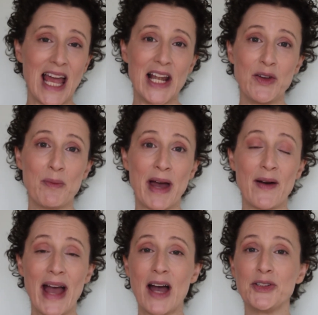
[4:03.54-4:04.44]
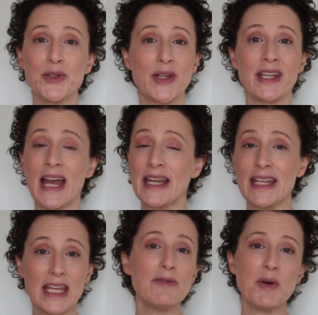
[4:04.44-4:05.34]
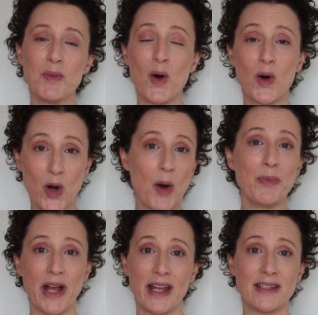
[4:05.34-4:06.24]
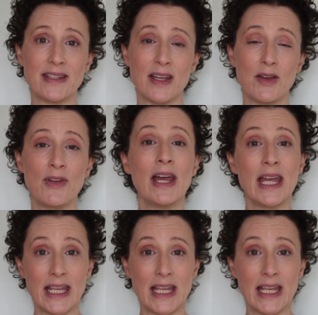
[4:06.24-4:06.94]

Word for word: tell you about how you can get even more comprehensive